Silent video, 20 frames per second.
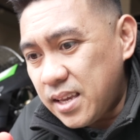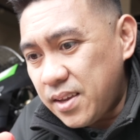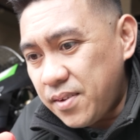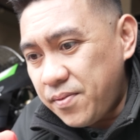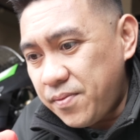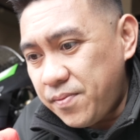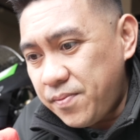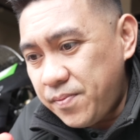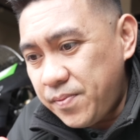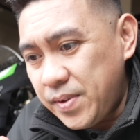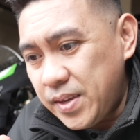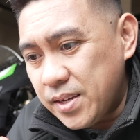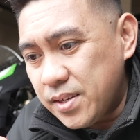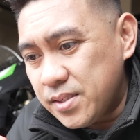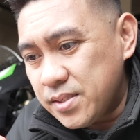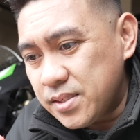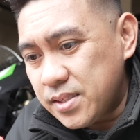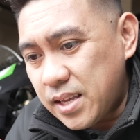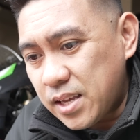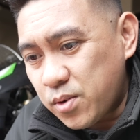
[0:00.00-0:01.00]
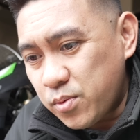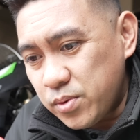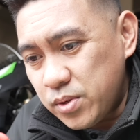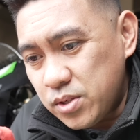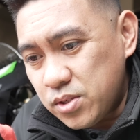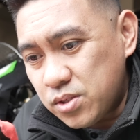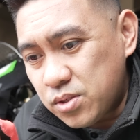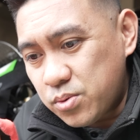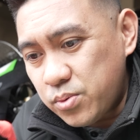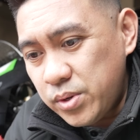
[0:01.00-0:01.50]
it feels like when
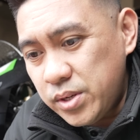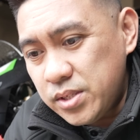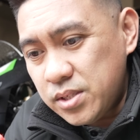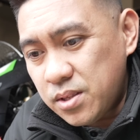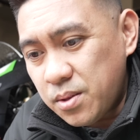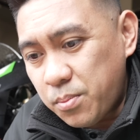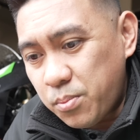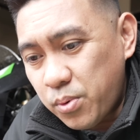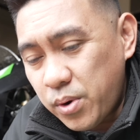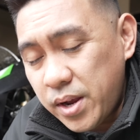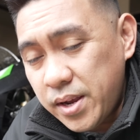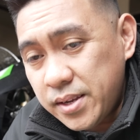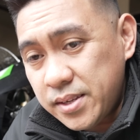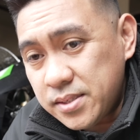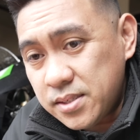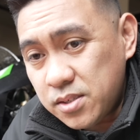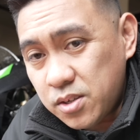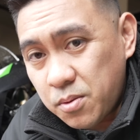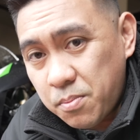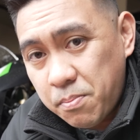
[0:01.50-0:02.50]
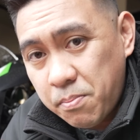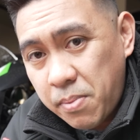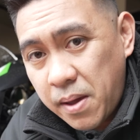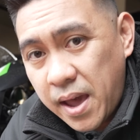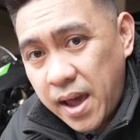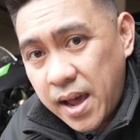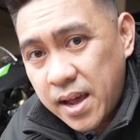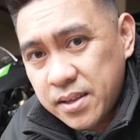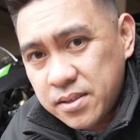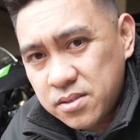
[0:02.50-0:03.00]
you squeeze the brakes, your
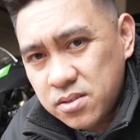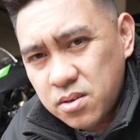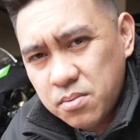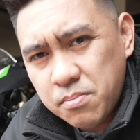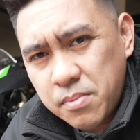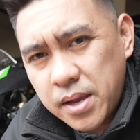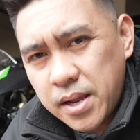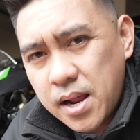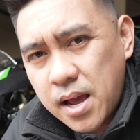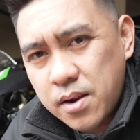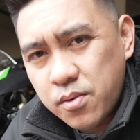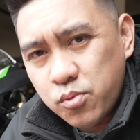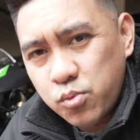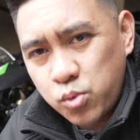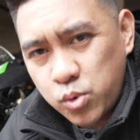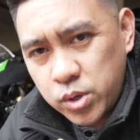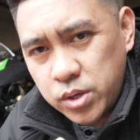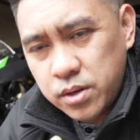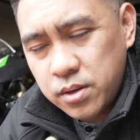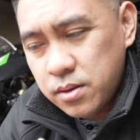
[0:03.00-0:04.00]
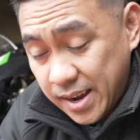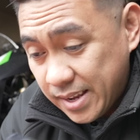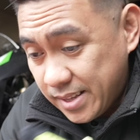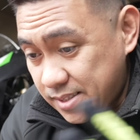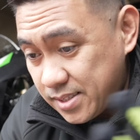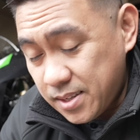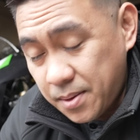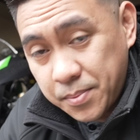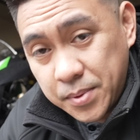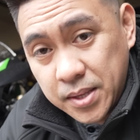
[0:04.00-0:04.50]
pads are made out of wood.
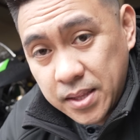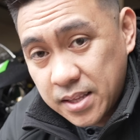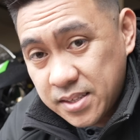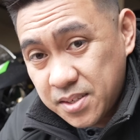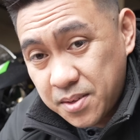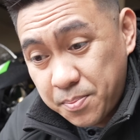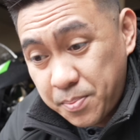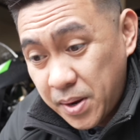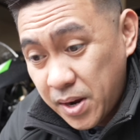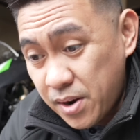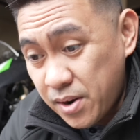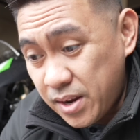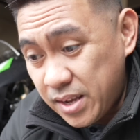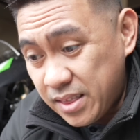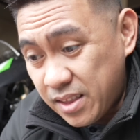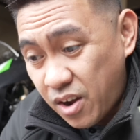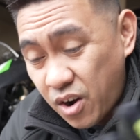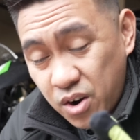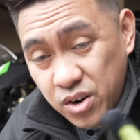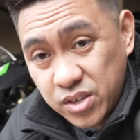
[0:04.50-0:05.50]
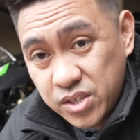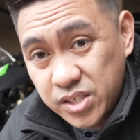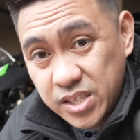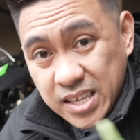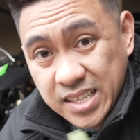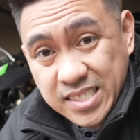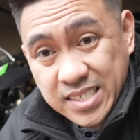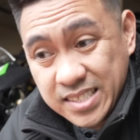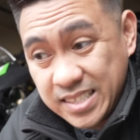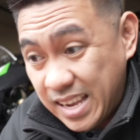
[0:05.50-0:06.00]
It's something that's apparent in the
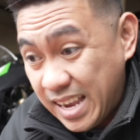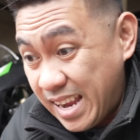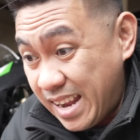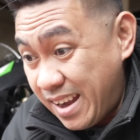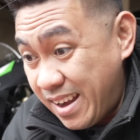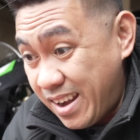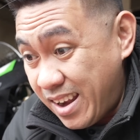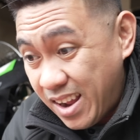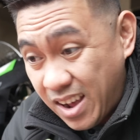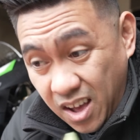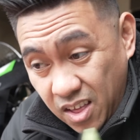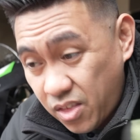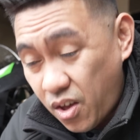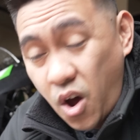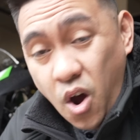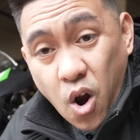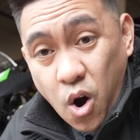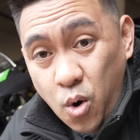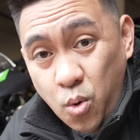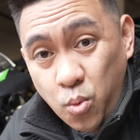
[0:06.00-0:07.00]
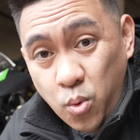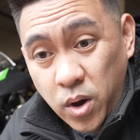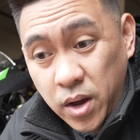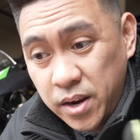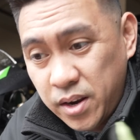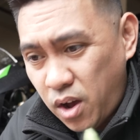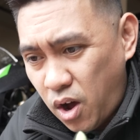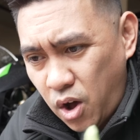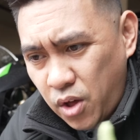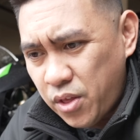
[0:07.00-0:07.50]
R6 and the
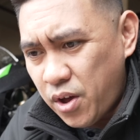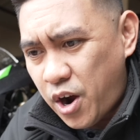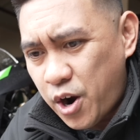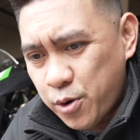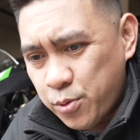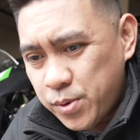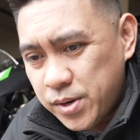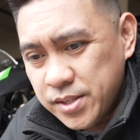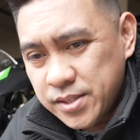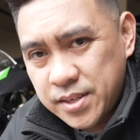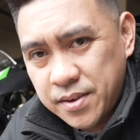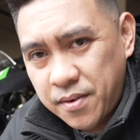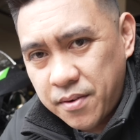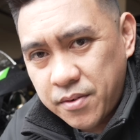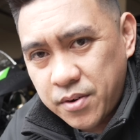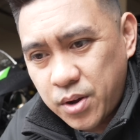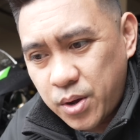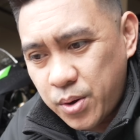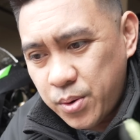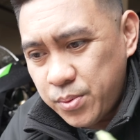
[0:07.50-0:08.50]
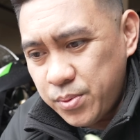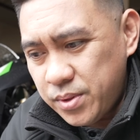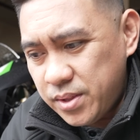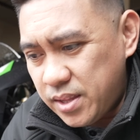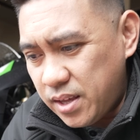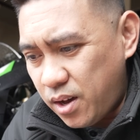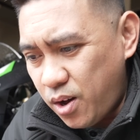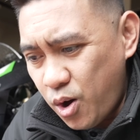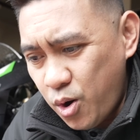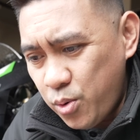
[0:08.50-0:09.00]
R1, all the R1s I've ever owned.
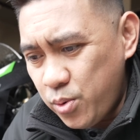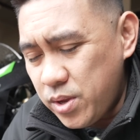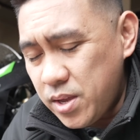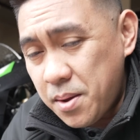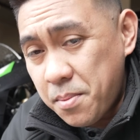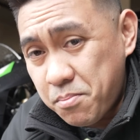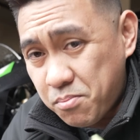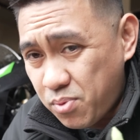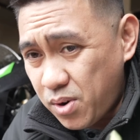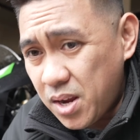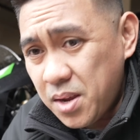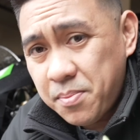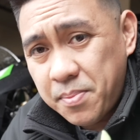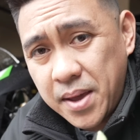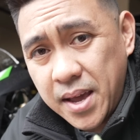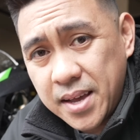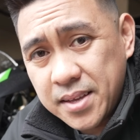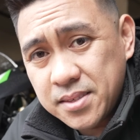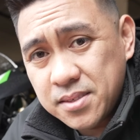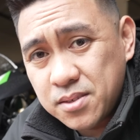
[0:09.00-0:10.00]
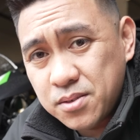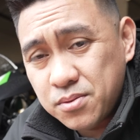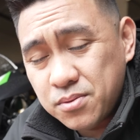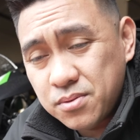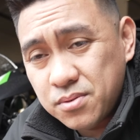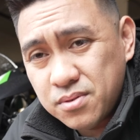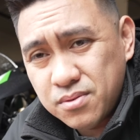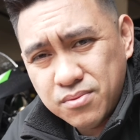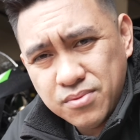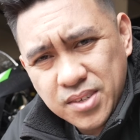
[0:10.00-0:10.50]
The OEM brake pads are
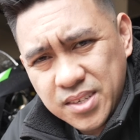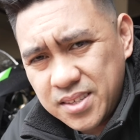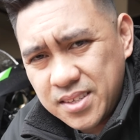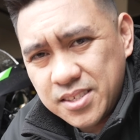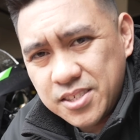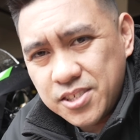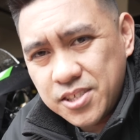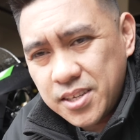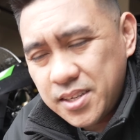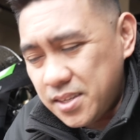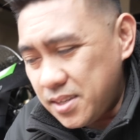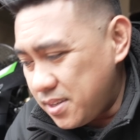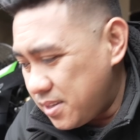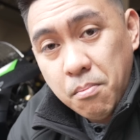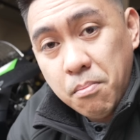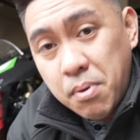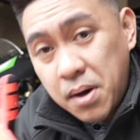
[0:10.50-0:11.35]
really shitty.